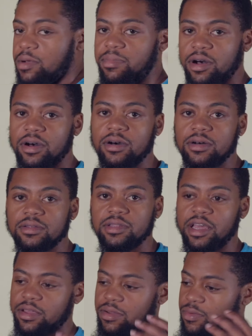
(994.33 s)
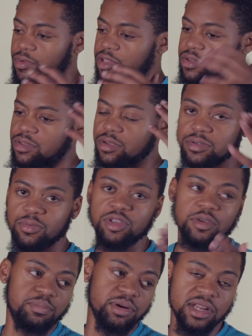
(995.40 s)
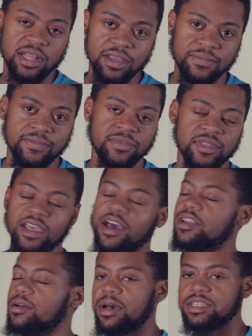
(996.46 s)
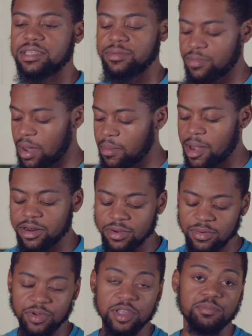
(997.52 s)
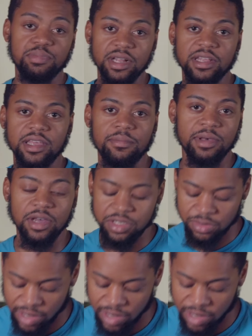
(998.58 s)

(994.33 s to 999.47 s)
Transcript: a ball that when you pull it, y'all know my motto. When you pull it, it bails you